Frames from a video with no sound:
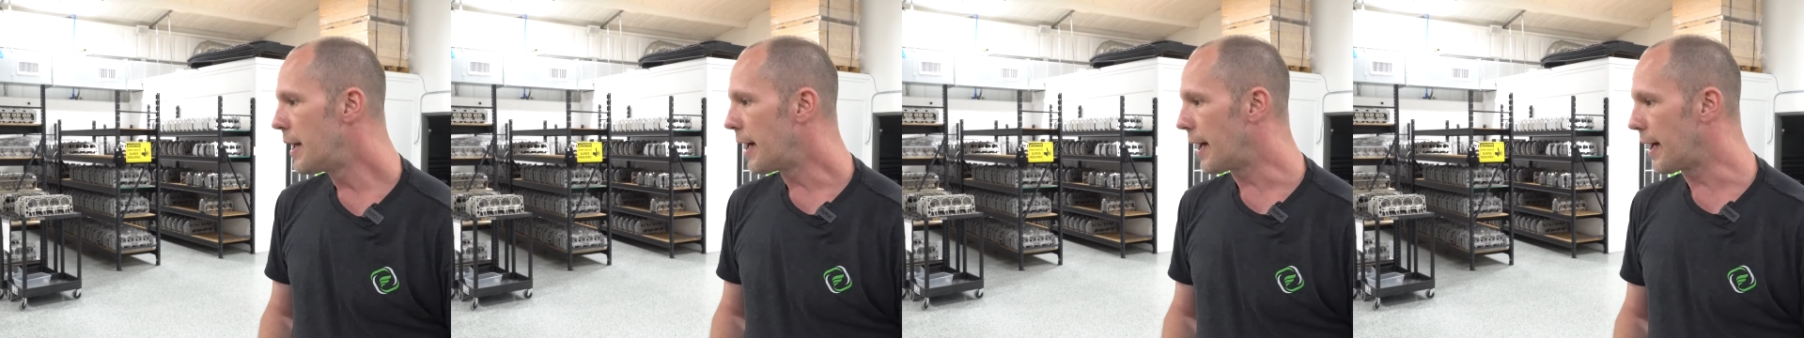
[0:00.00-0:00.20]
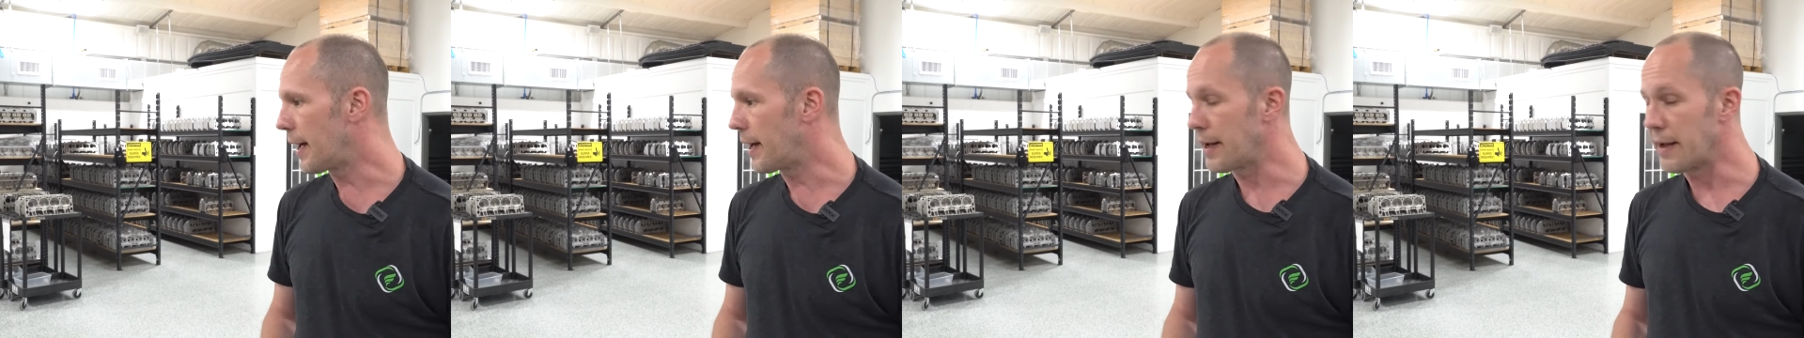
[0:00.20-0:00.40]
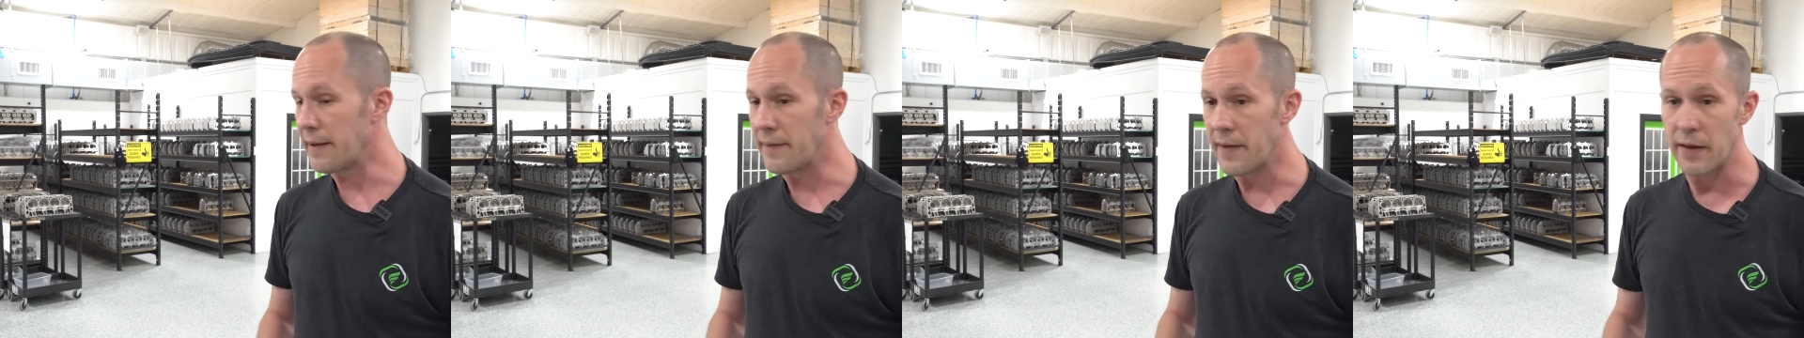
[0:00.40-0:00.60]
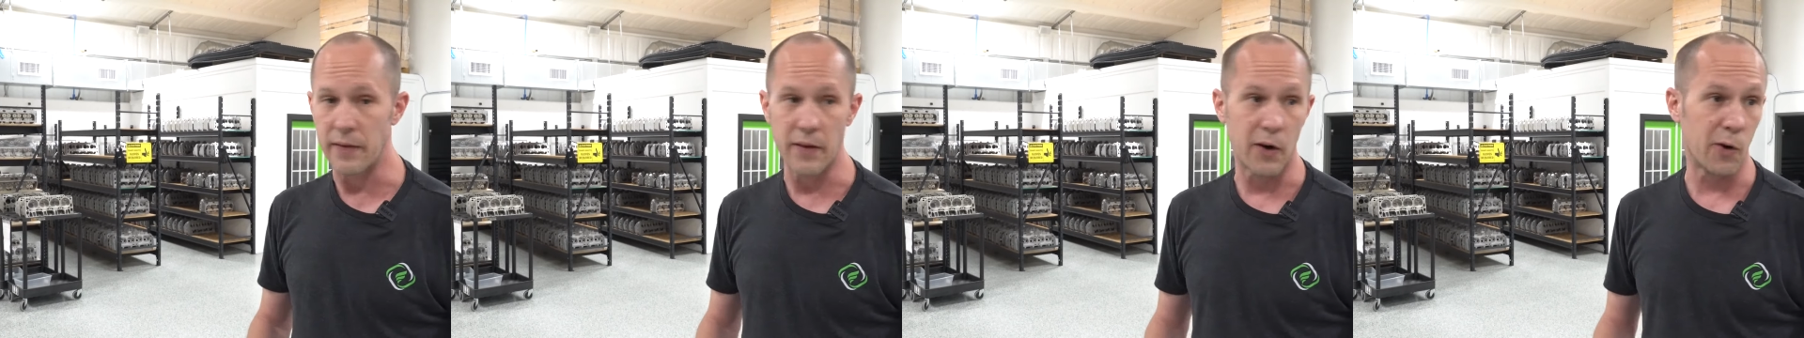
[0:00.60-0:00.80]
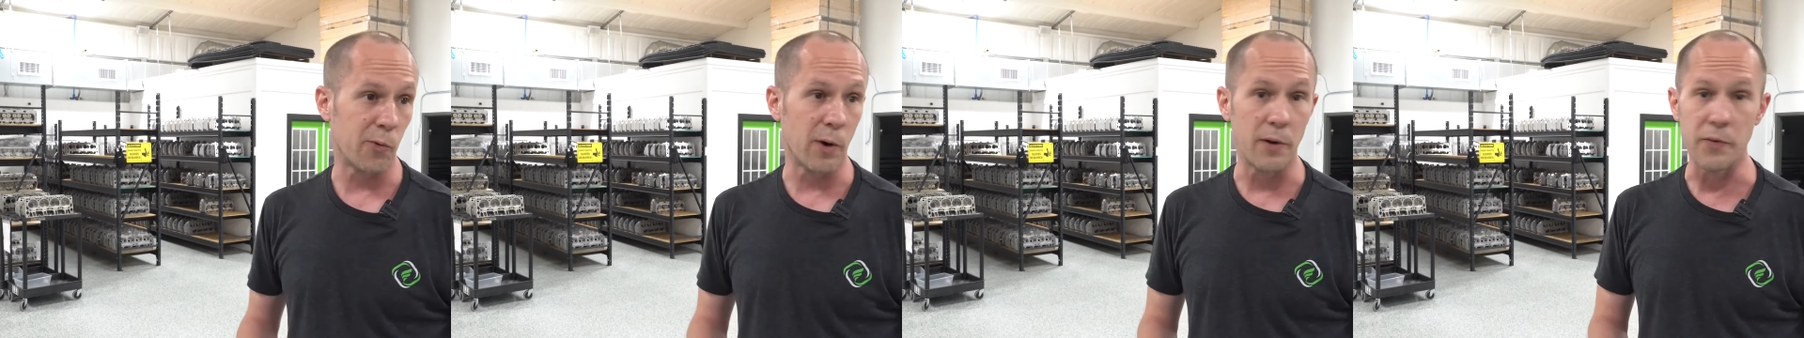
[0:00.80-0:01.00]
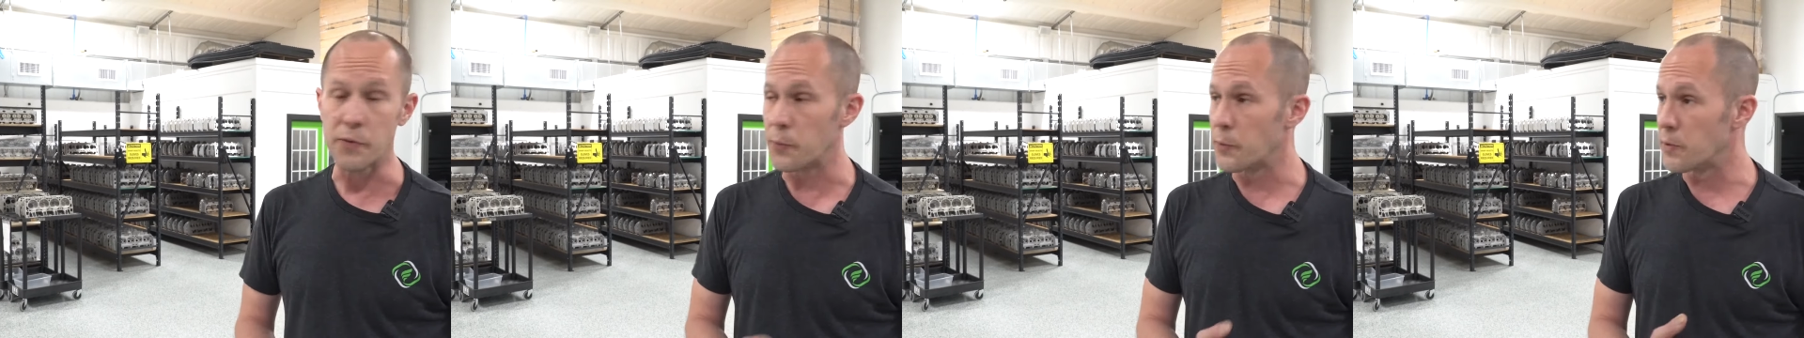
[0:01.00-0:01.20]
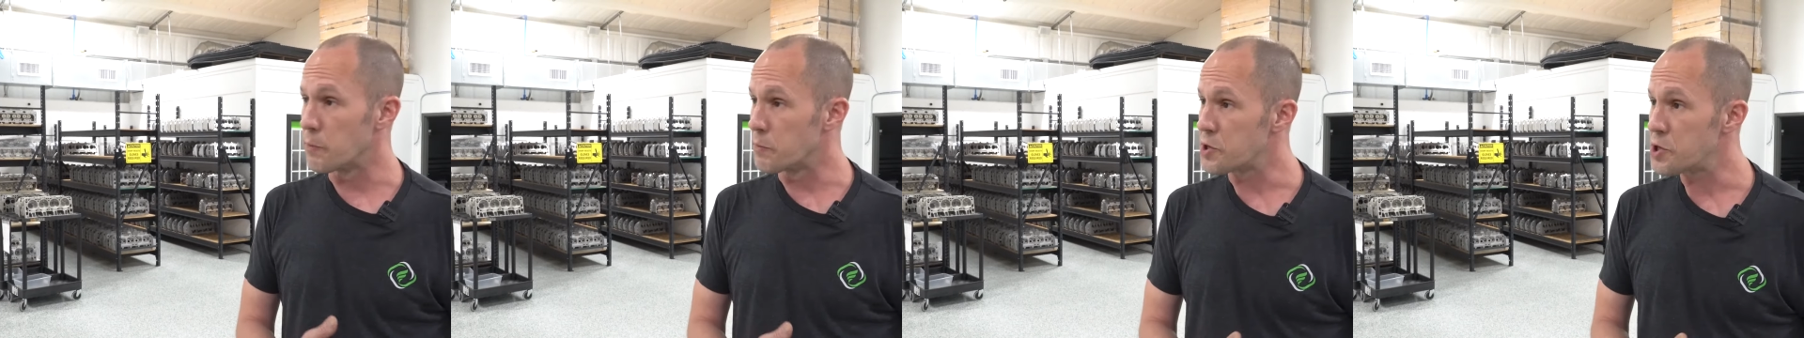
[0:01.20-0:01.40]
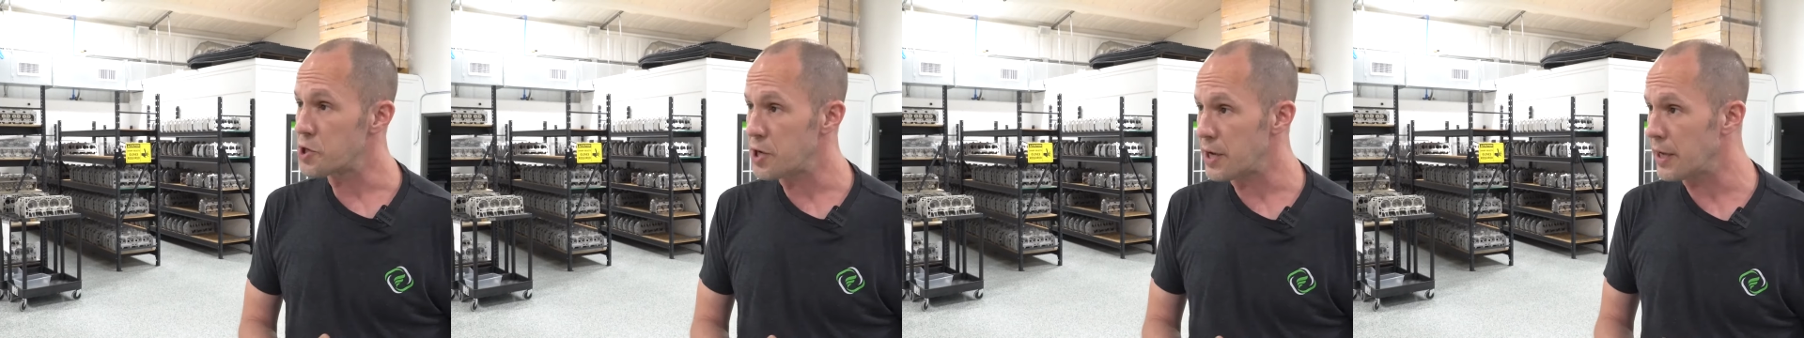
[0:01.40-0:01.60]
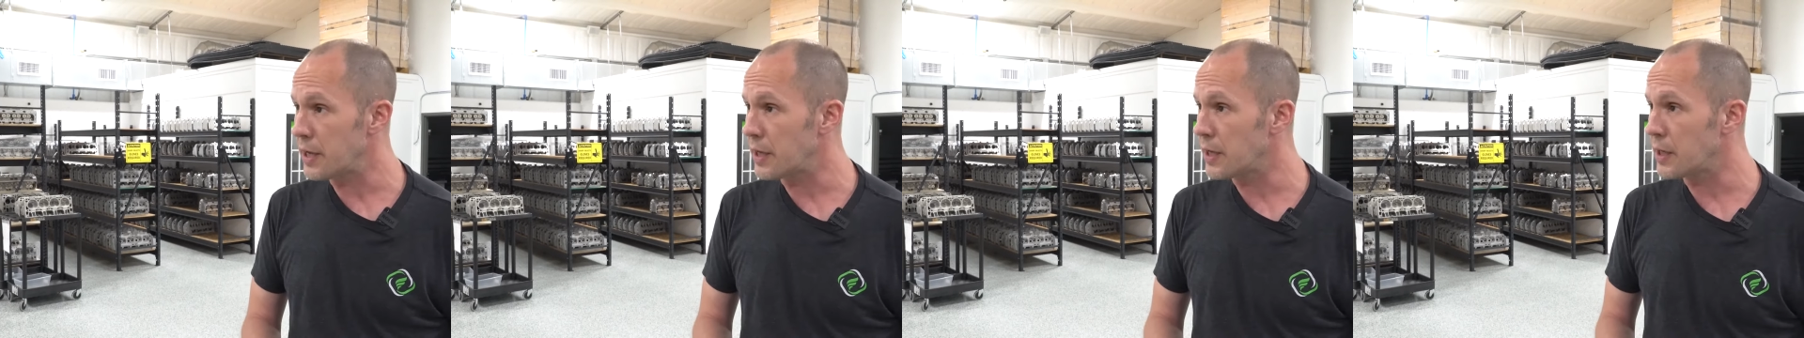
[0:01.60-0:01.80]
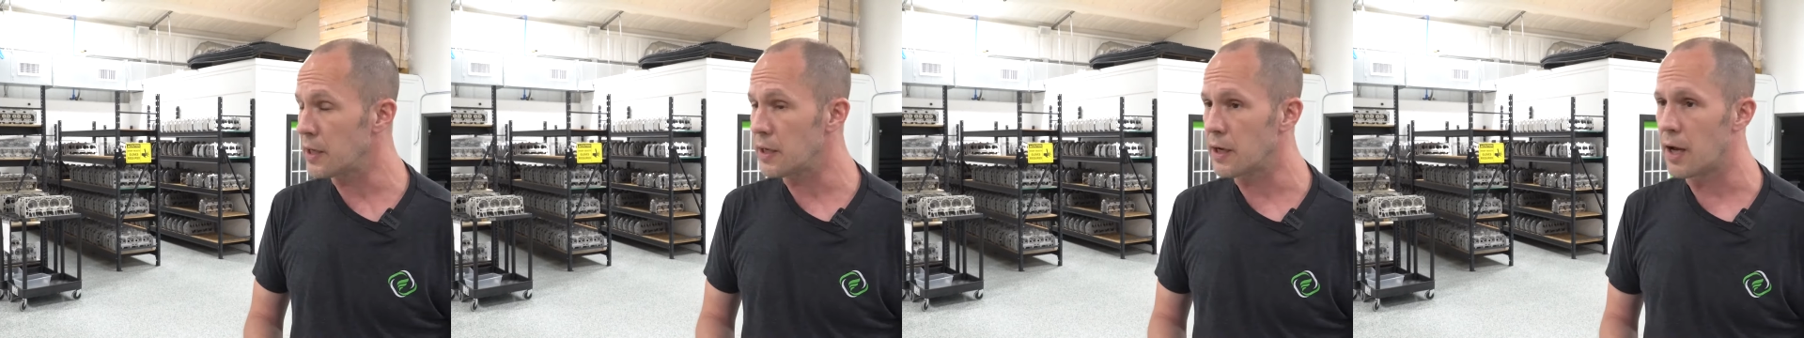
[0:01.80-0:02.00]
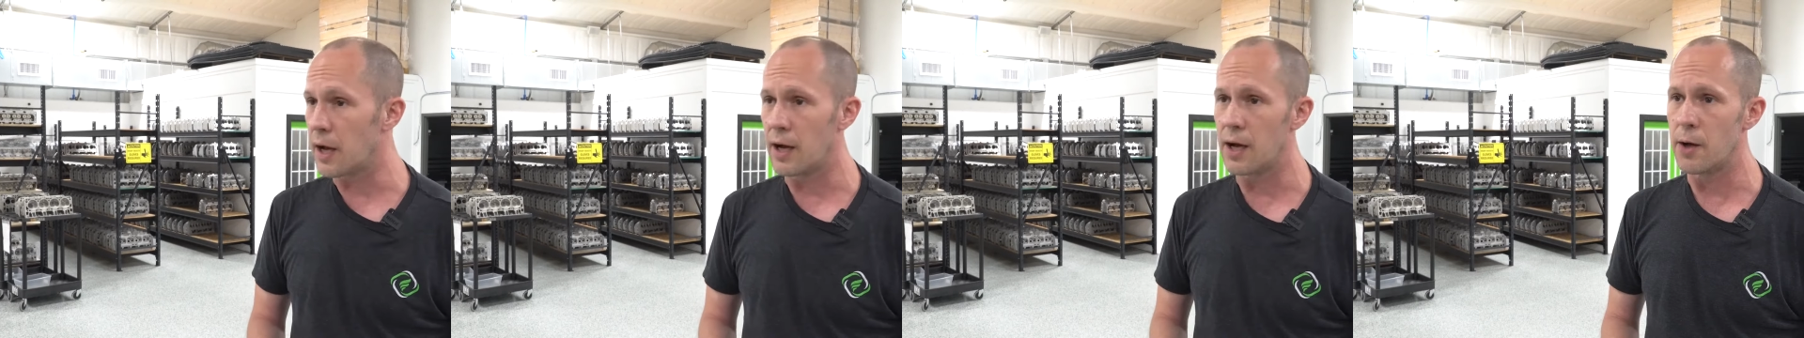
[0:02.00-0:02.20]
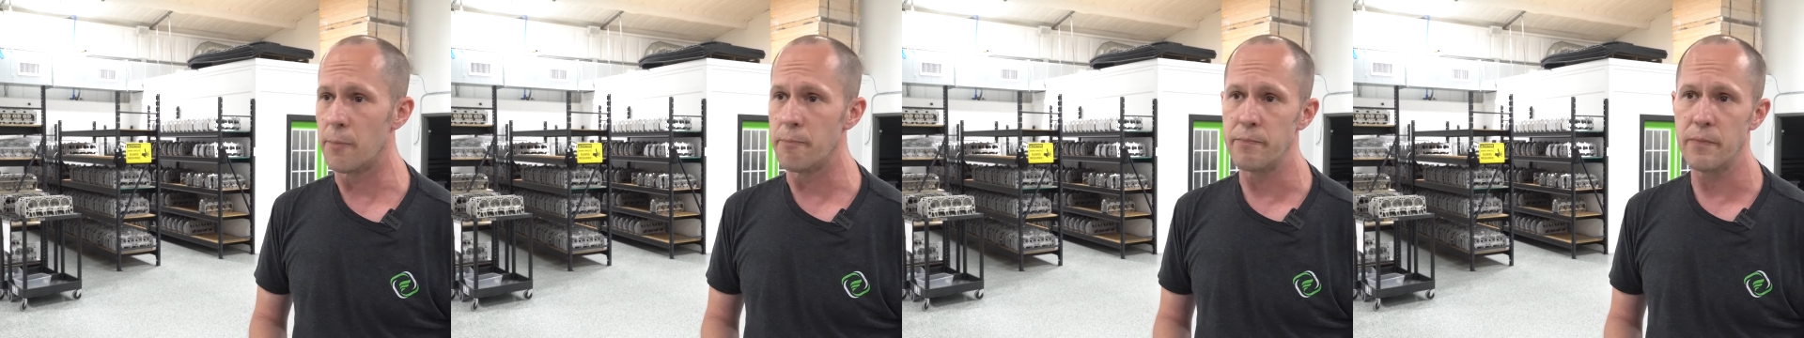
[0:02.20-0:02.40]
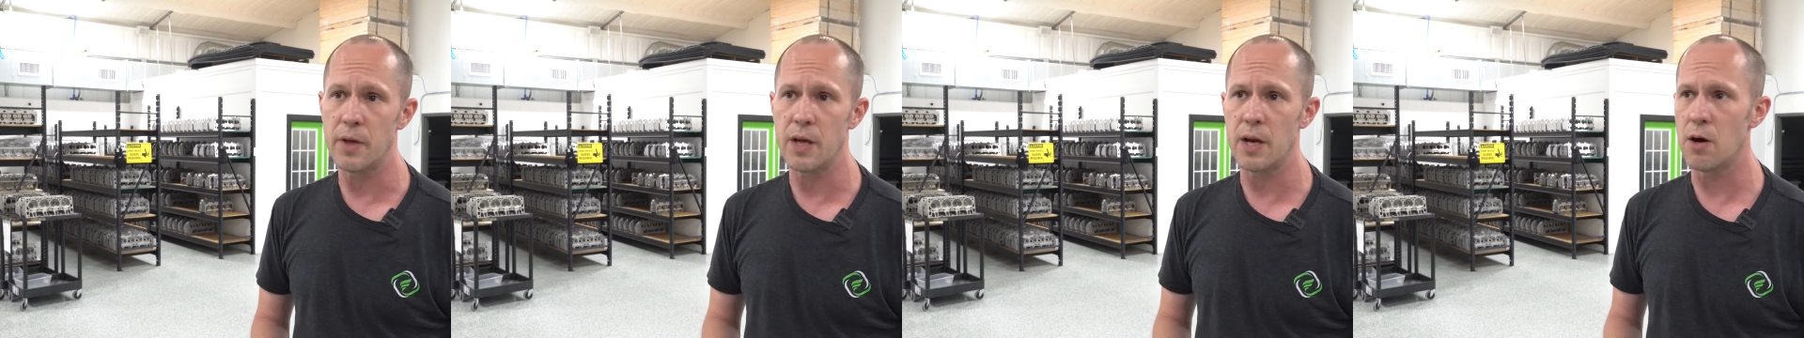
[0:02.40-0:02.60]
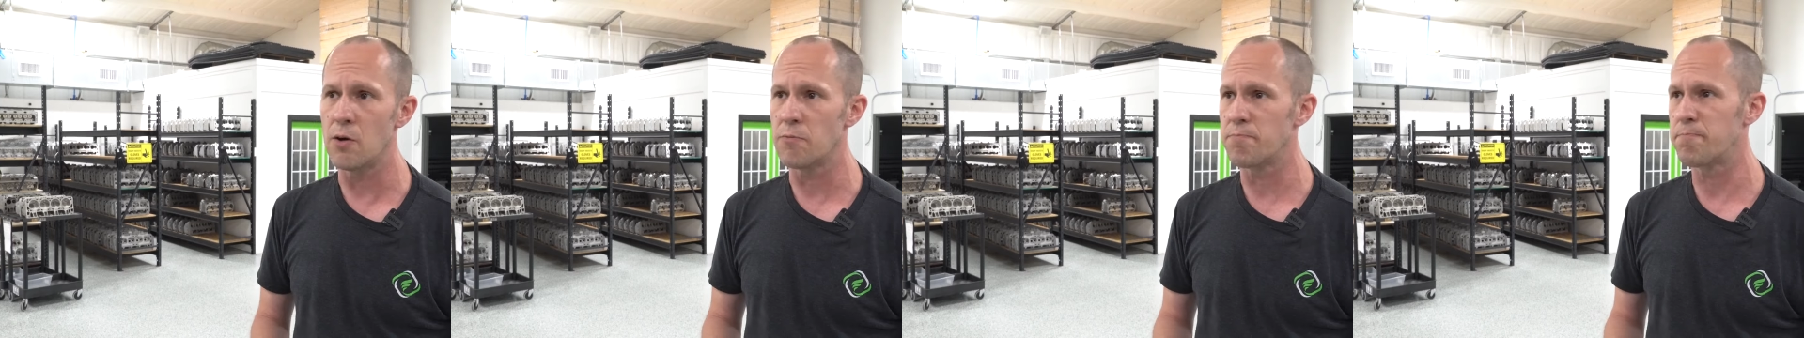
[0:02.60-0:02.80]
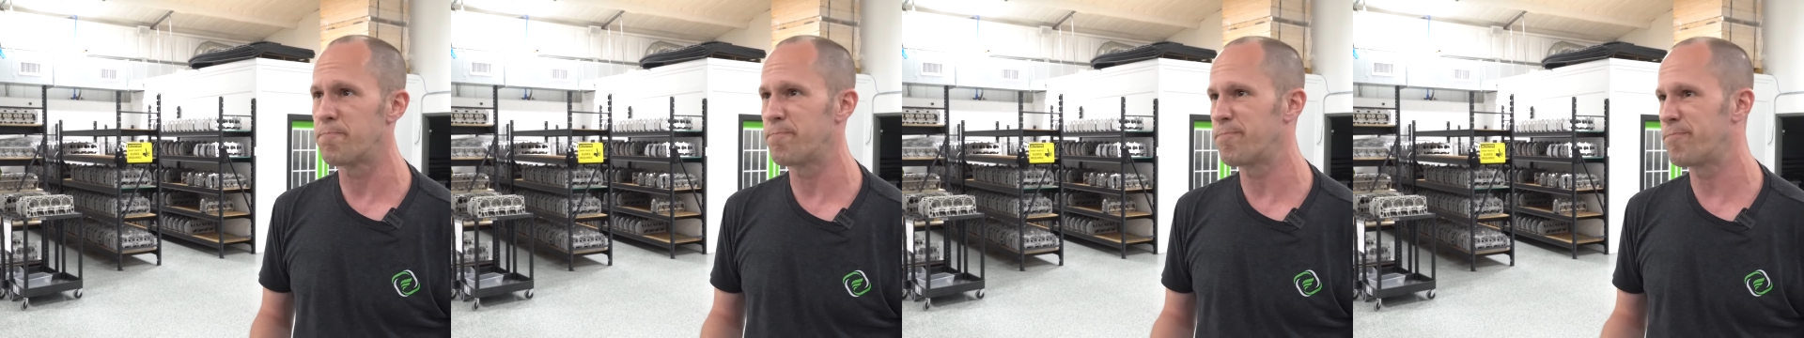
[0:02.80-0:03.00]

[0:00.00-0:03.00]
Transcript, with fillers: uh, and then they're run through the machine. Um, you know,